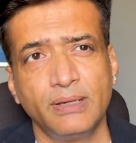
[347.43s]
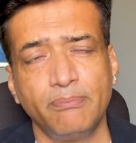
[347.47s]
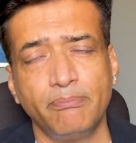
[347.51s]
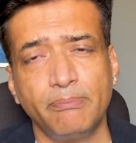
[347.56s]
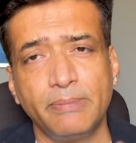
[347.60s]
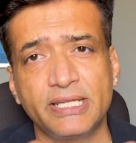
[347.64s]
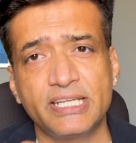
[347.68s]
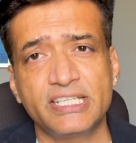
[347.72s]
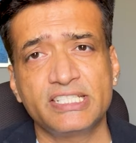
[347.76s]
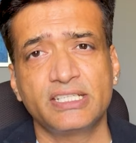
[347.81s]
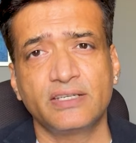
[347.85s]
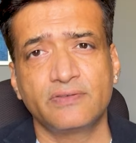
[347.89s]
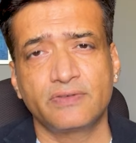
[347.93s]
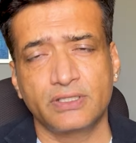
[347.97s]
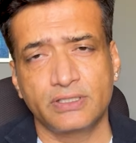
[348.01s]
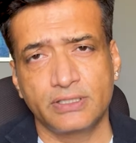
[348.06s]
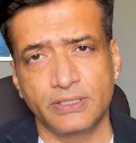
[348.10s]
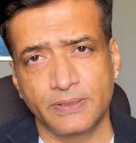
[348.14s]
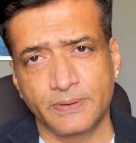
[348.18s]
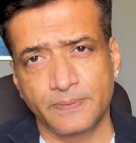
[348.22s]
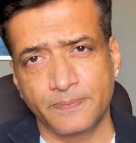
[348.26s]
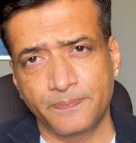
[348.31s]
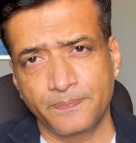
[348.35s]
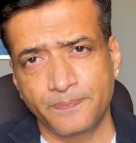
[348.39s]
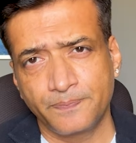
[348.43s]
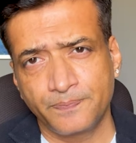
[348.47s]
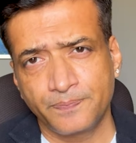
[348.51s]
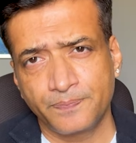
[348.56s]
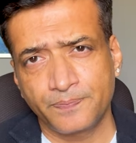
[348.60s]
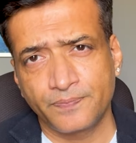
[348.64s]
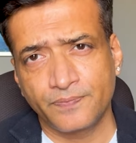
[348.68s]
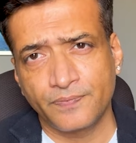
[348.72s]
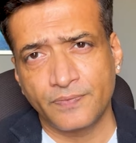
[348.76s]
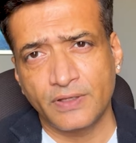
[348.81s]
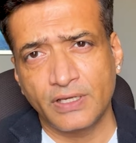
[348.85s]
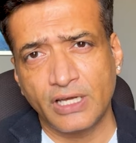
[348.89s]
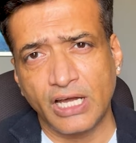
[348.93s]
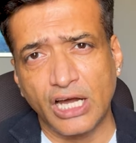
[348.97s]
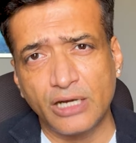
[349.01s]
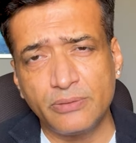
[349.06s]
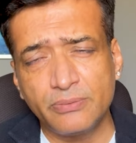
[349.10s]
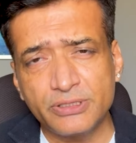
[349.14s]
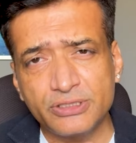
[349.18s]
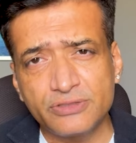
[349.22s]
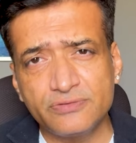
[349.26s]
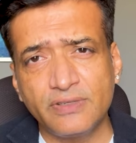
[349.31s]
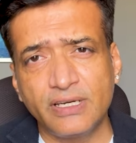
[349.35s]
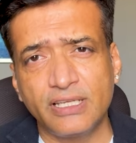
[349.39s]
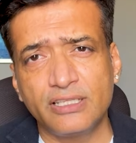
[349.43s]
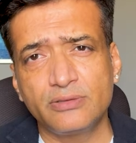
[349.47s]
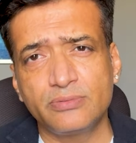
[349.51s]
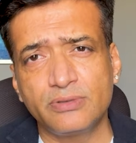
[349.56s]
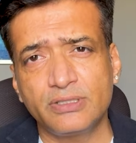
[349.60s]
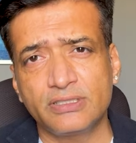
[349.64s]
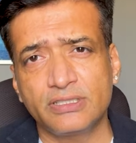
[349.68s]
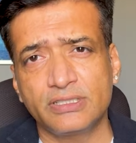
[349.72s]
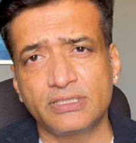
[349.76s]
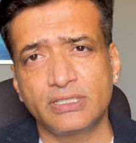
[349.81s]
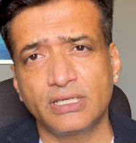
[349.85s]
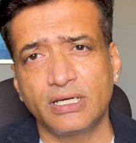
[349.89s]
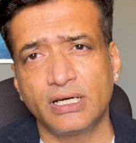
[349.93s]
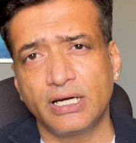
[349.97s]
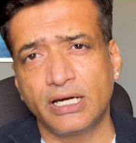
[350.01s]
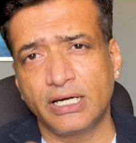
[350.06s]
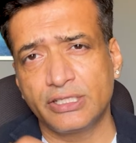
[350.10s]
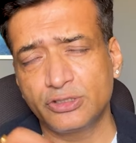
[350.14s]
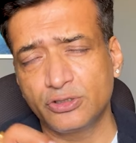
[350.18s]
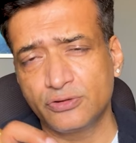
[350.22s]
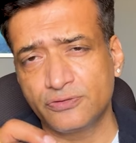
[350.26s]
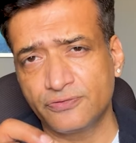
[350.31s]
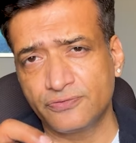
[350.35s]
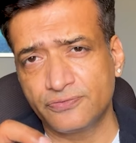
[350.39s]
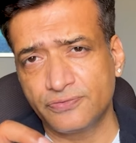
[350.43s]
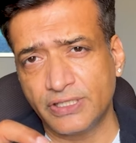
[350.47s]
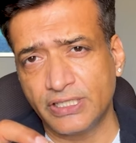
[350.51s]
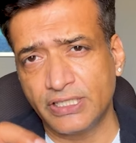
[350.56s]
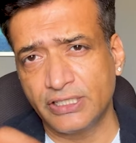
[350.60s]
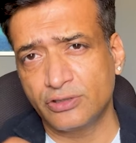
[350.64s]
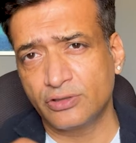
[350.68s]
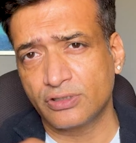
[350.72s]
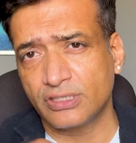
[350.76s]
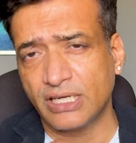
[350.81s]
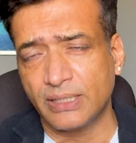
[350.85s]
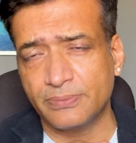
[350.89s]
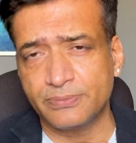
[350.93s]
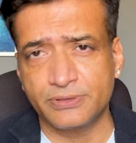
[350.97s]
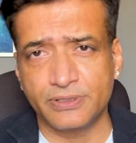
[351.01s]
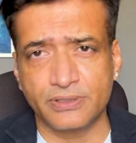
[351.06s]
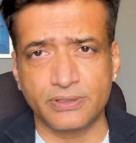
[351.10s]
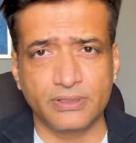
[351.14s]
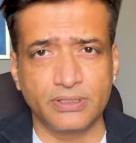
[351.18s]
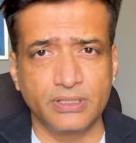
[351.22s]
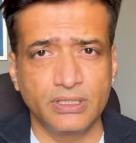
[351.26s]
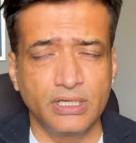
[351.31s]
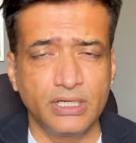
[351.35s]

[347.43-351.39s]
manage everything. How much valuable data are you failing to capture?